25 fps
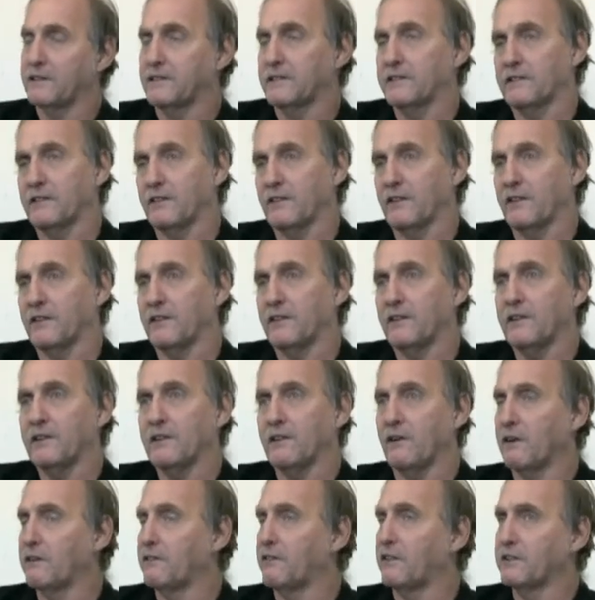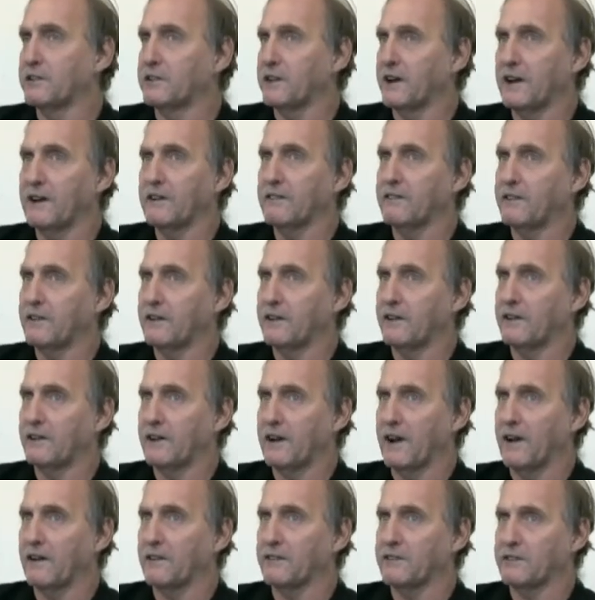So the only person I have here
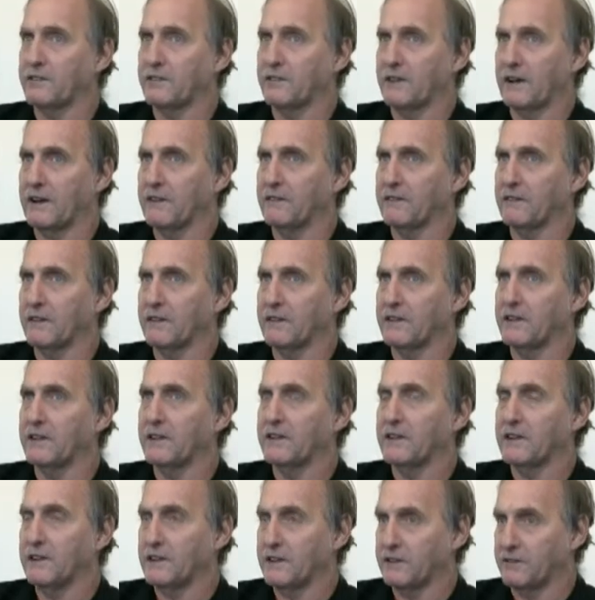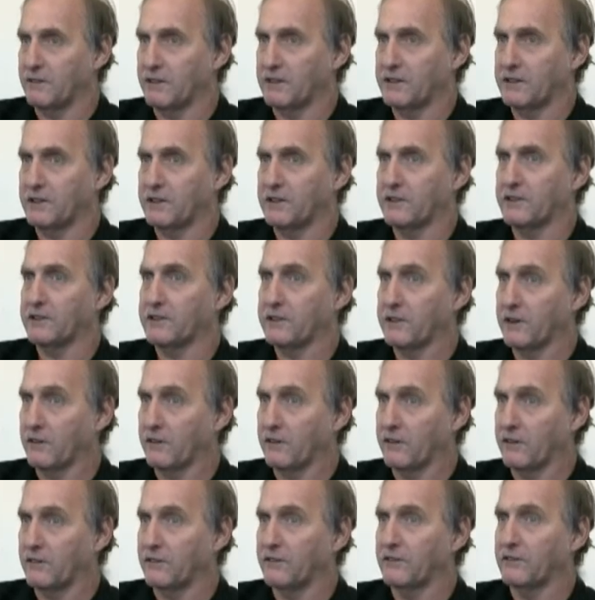now that's family is my sister
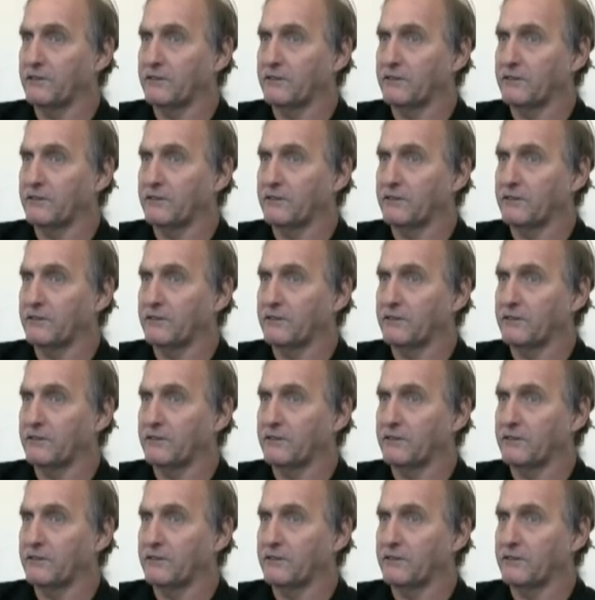Joan.